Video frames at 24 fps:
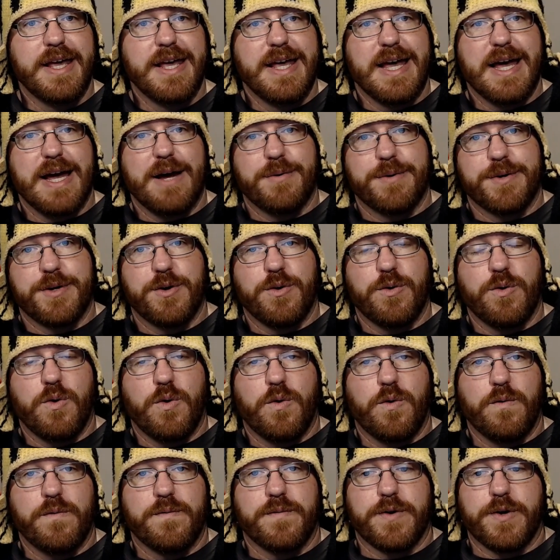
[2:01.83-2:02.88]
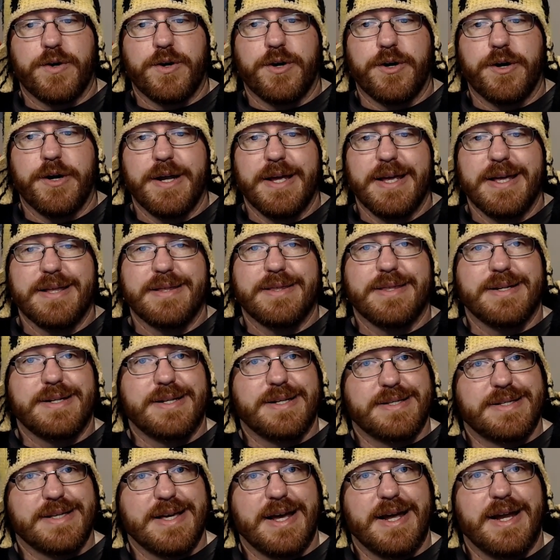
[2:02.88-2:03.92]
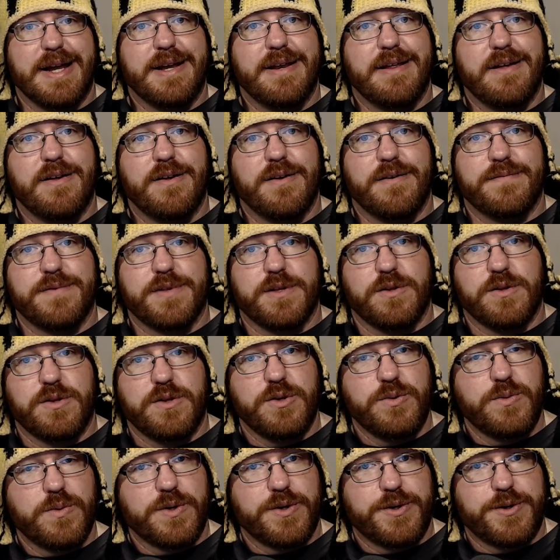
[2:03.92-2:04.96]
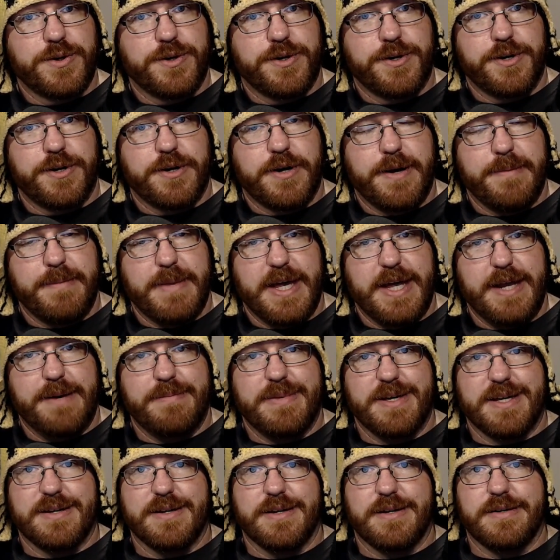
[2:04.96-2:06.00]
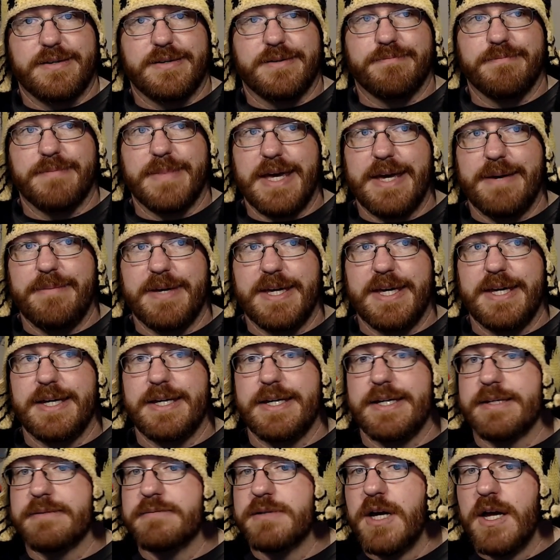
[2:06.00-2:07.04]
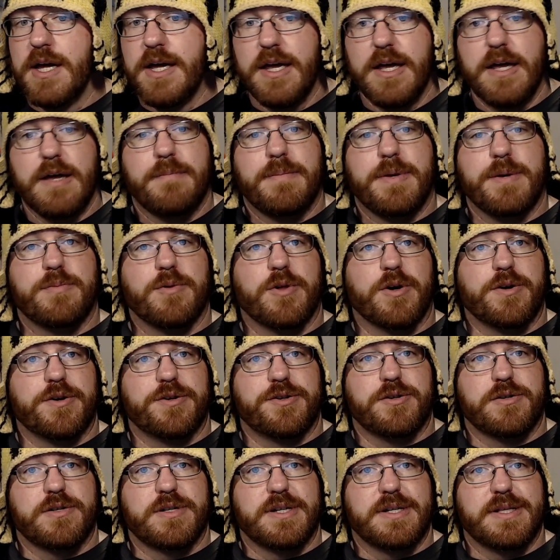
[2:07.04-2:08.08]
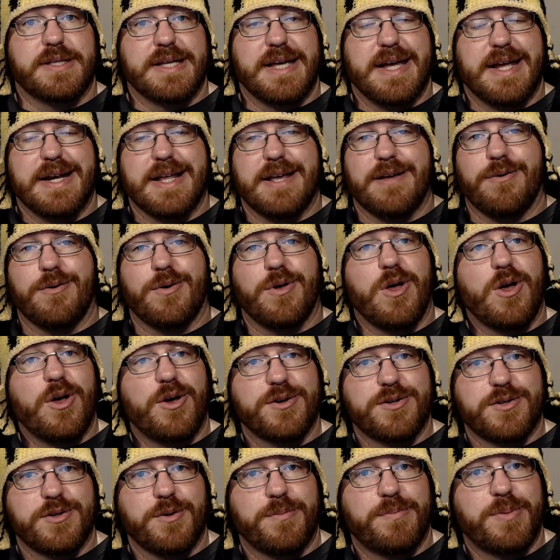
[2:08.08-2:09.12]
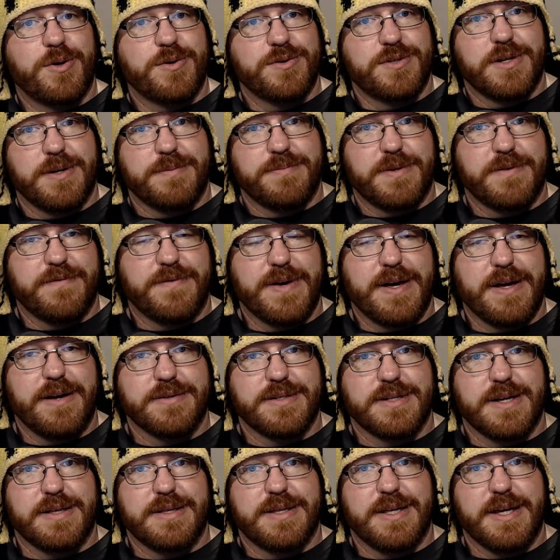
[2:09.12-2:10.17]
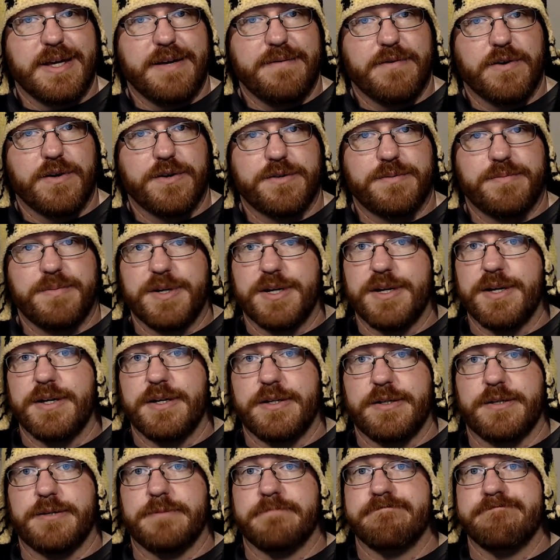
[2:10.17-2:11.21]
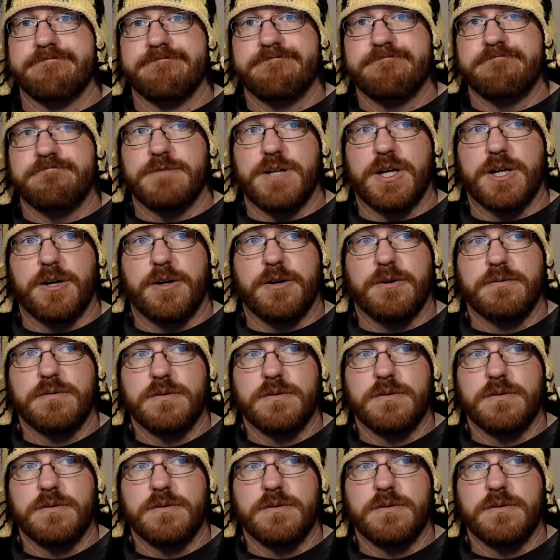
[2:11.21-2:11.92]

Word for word: I would go over the design of the lure turner I made because maybe people are interested in that. I will also post up the files on Thingiverse because, you know,